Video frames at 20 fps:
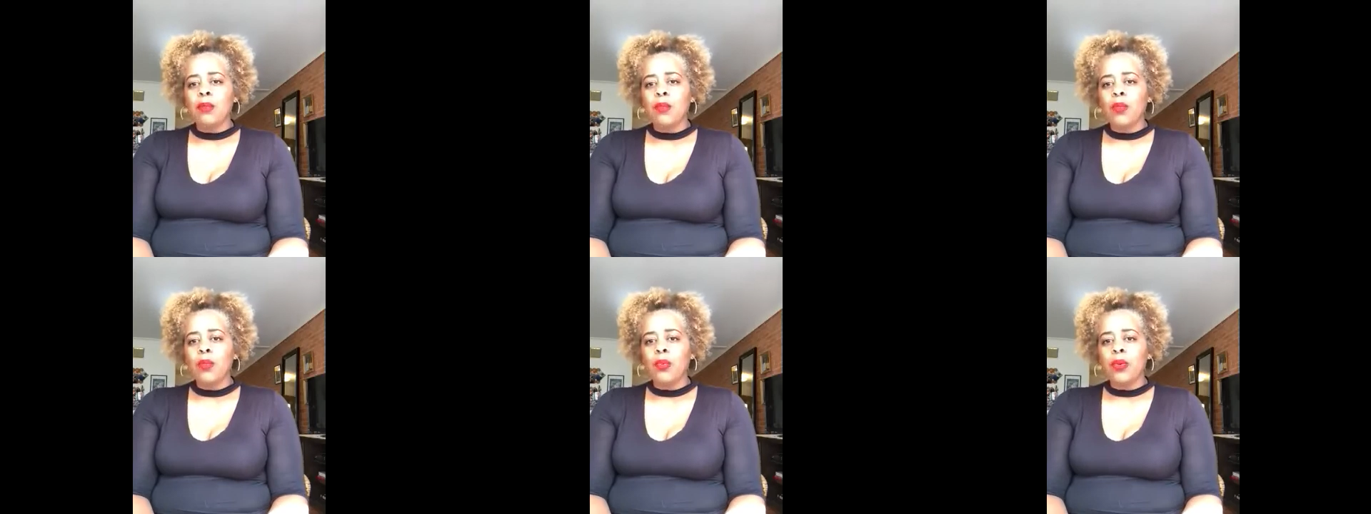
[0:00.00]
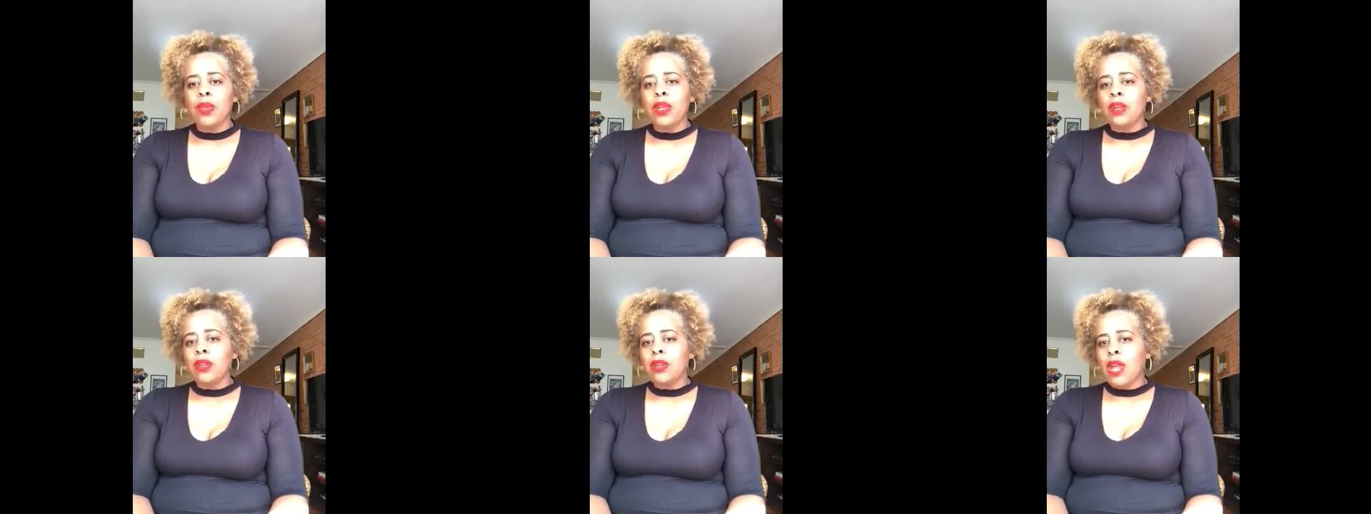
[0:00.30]

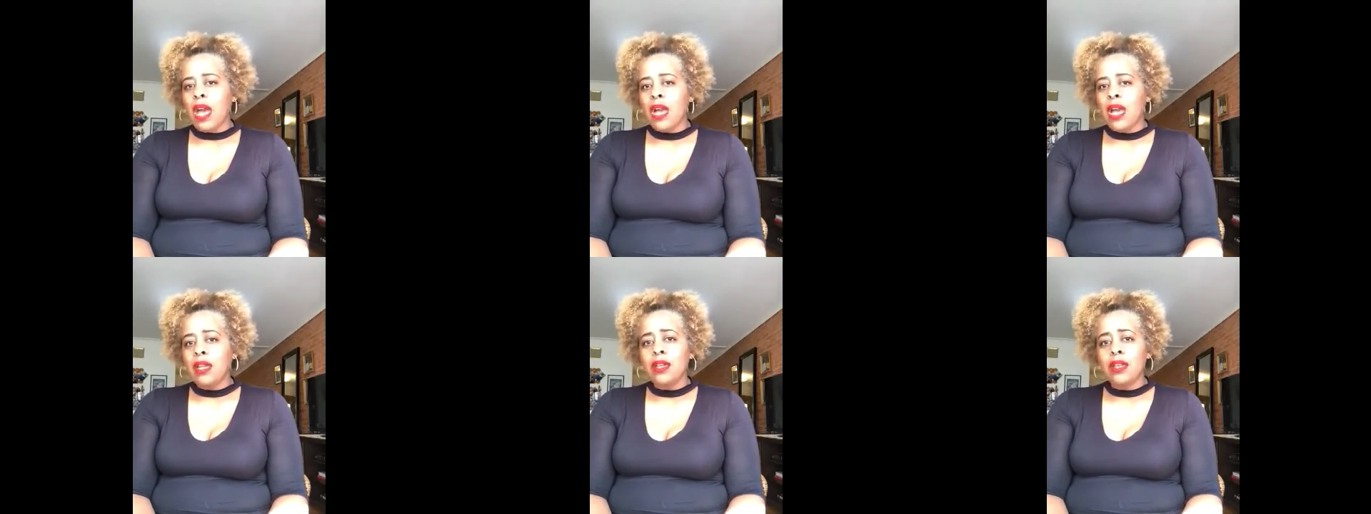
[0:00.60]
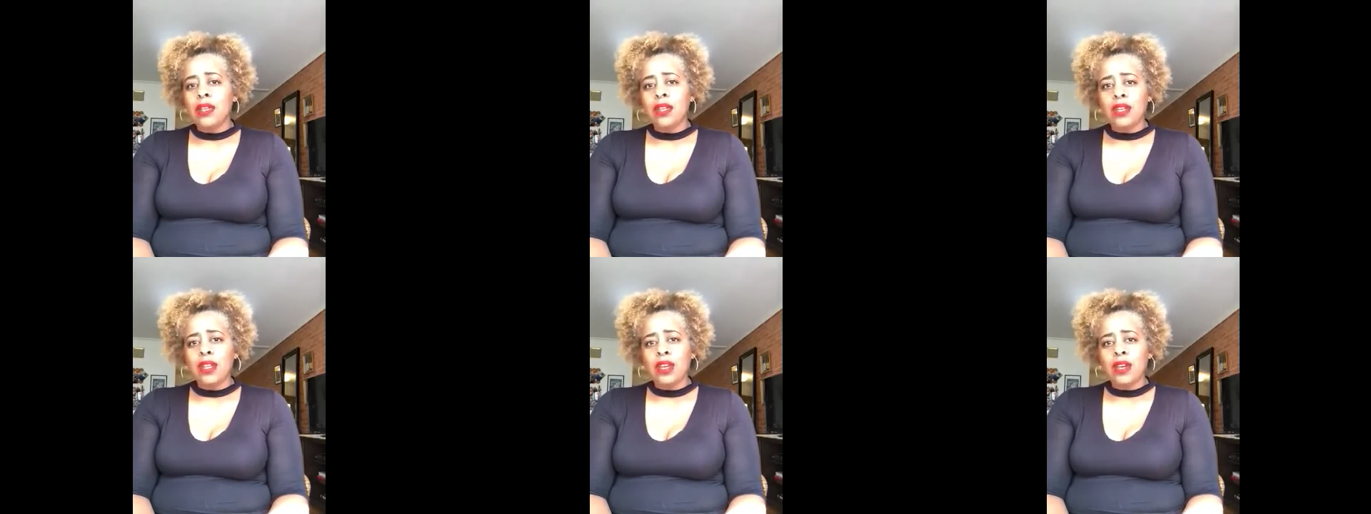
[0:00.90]
We are not
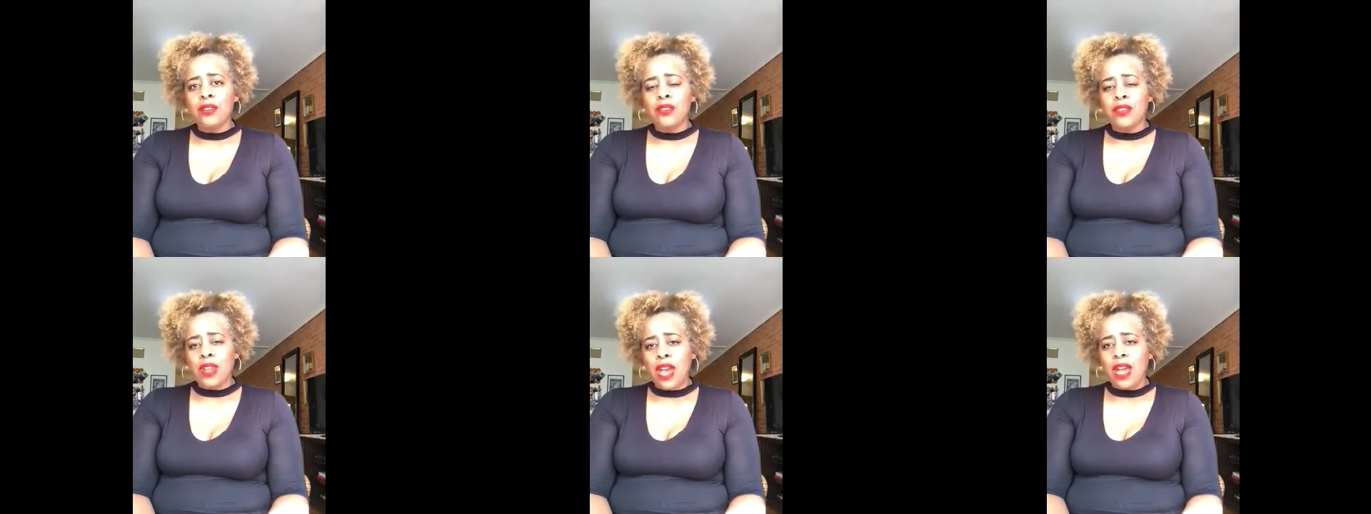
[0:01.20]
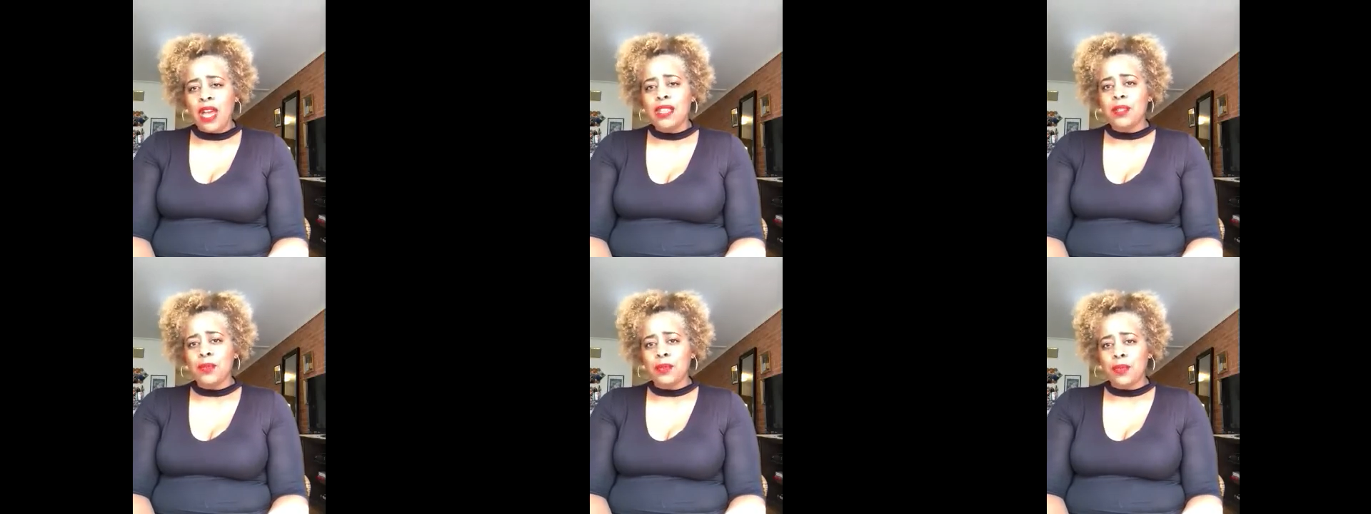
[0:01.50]
good enough
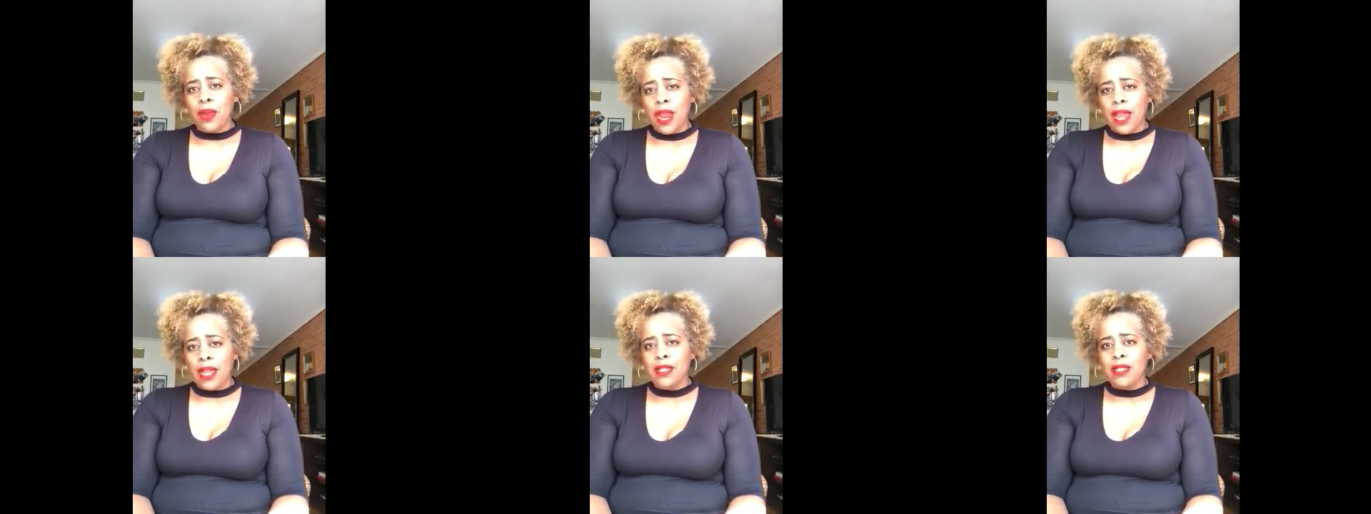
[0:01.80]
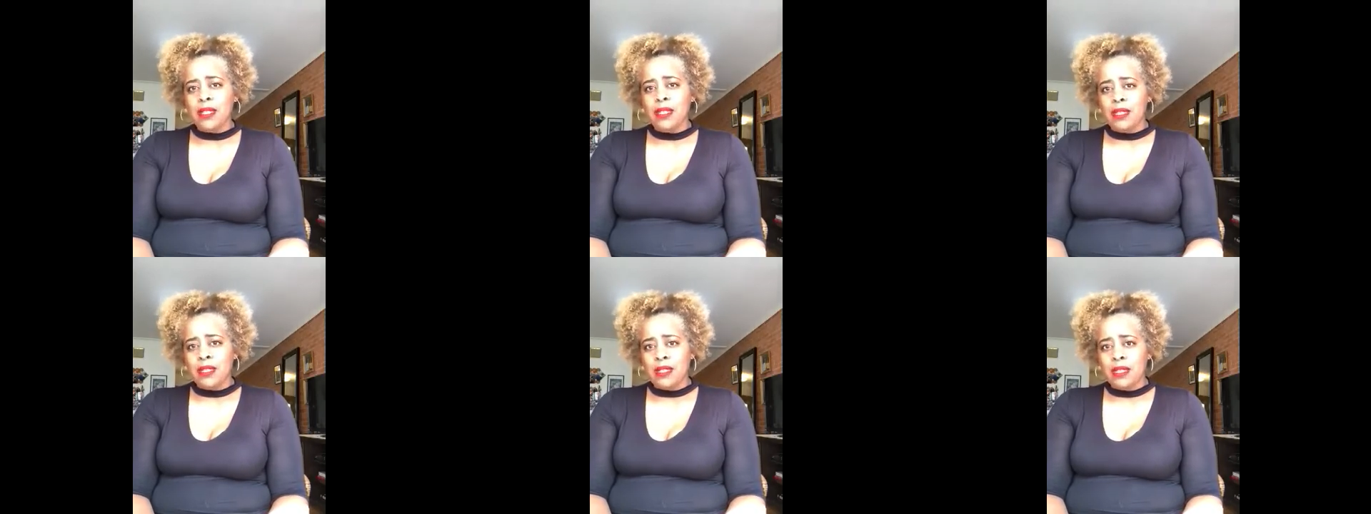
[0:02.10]
not to
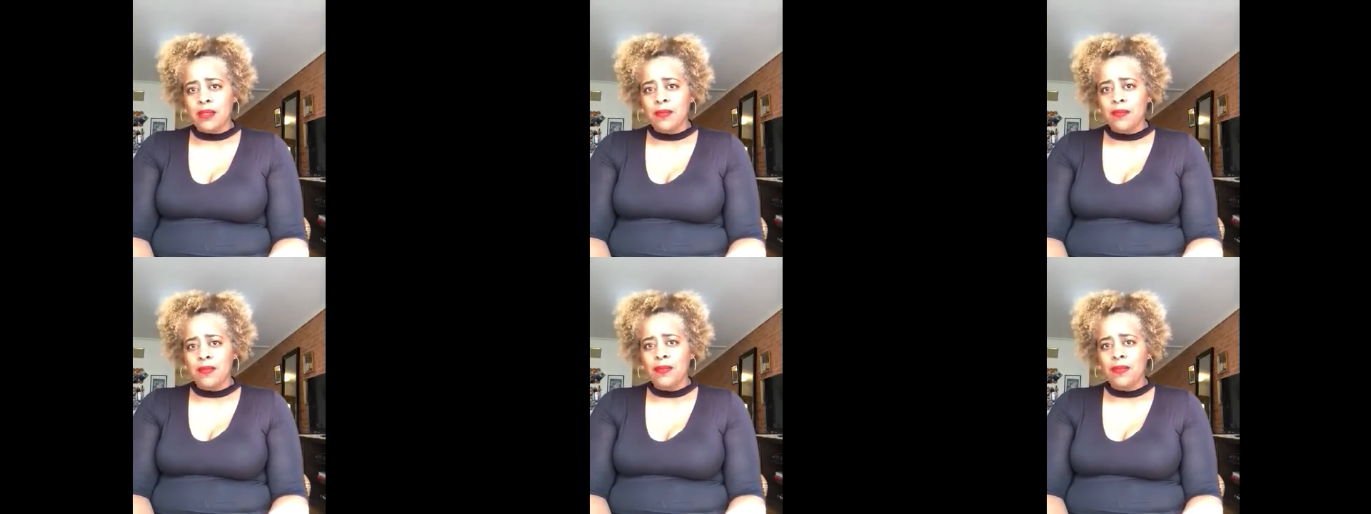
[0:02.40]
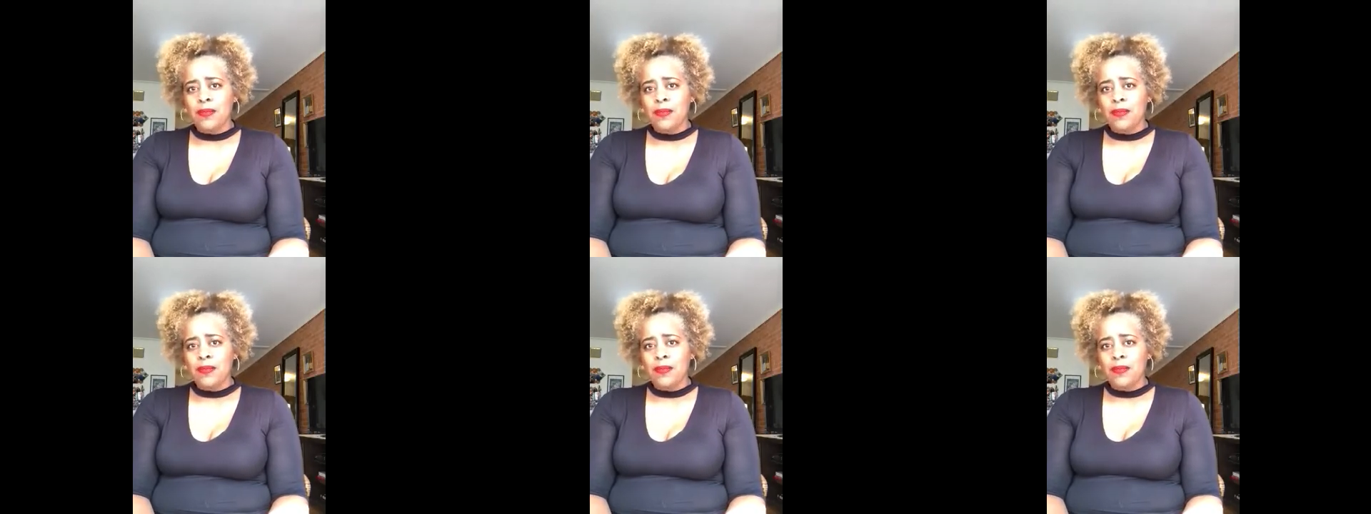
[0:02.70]
practice.